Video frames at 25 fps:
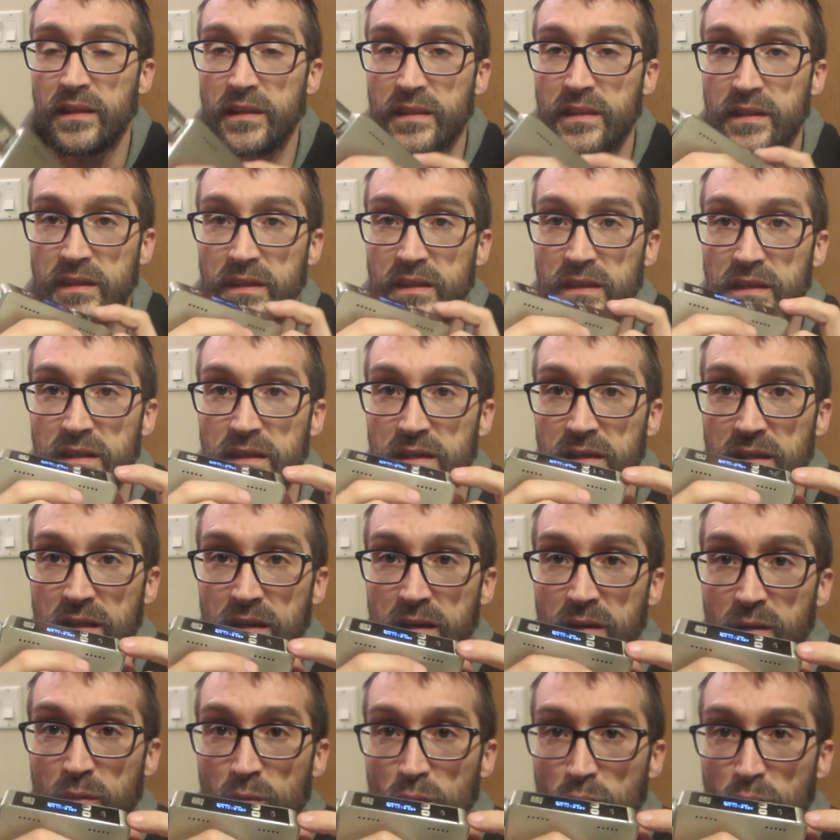the
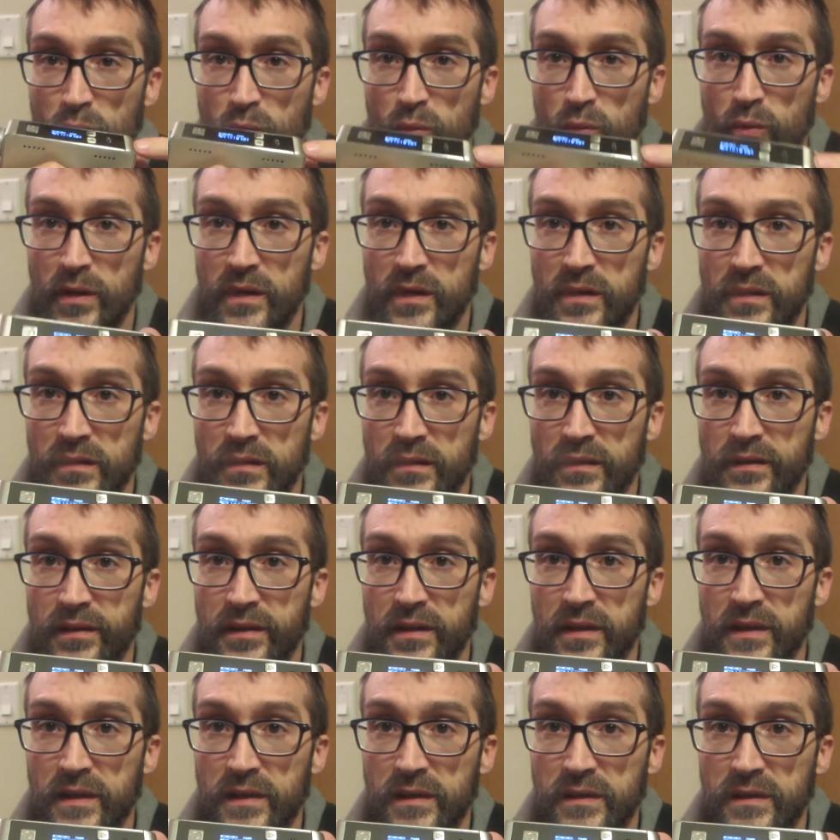real
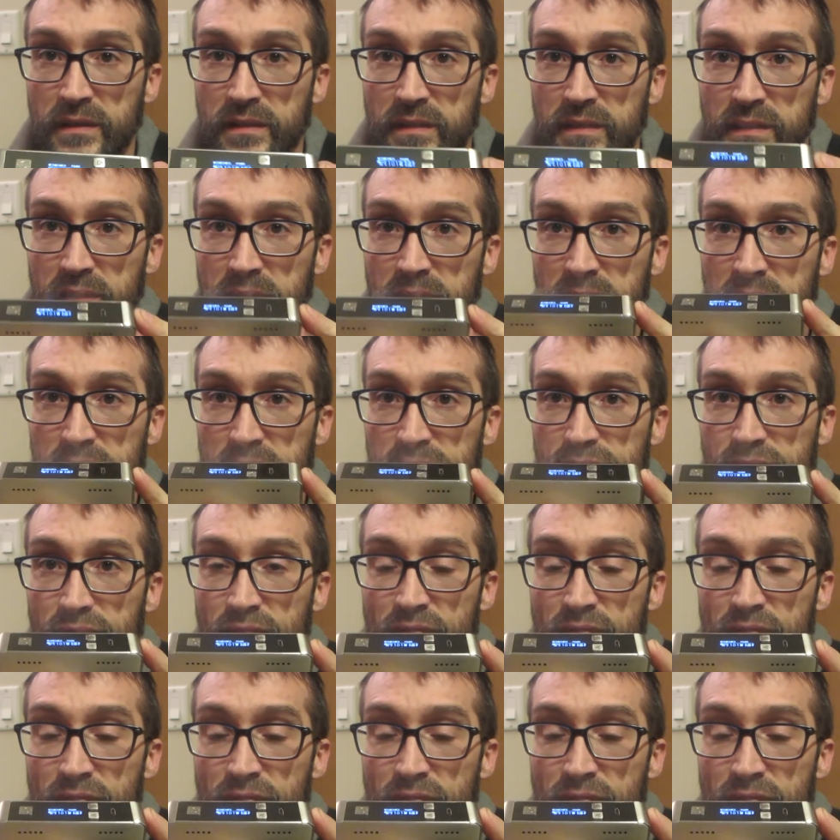thing, the